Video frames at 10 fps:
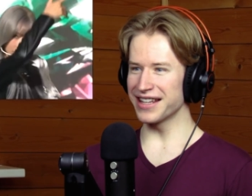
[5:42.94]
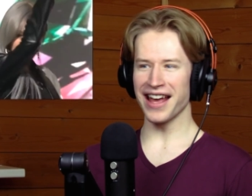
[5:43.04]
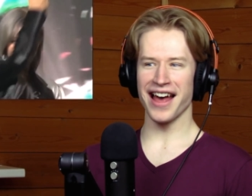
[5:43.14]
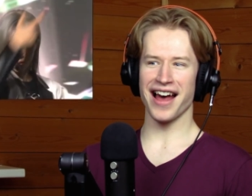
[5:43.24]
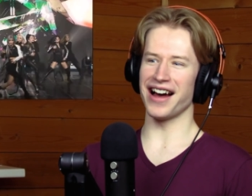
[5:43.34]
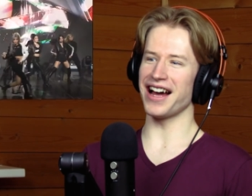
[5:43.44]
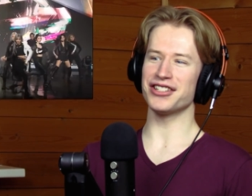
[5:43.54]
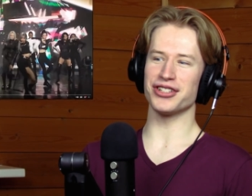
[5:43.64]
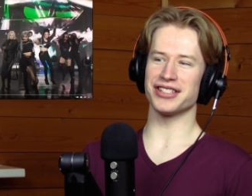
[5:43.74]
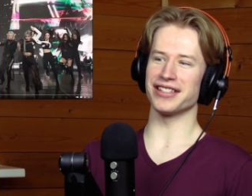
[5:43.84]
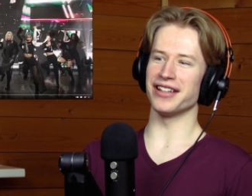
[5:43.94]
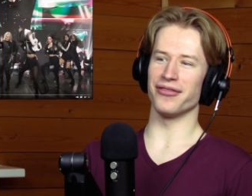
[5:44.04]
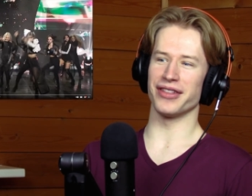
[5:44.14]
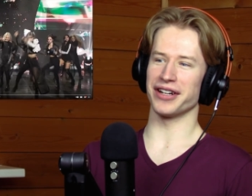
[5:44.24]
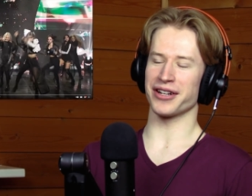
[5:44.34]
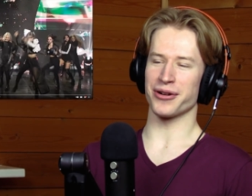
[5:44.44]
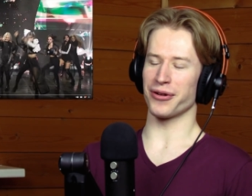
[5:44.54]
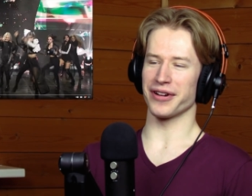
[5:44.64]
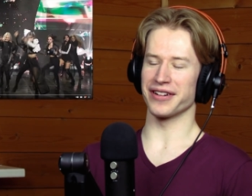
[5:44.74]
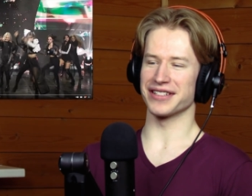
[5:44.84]
Yeah, I just love their
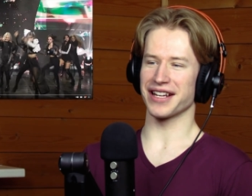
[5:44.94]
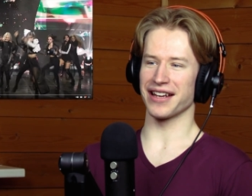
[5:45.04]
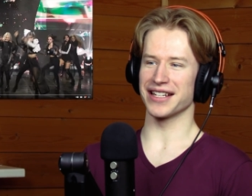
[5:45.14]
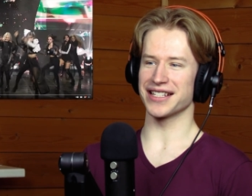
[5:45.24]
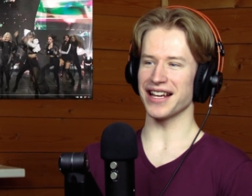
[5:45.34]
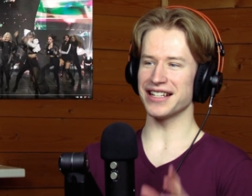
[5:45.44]
careers, guys.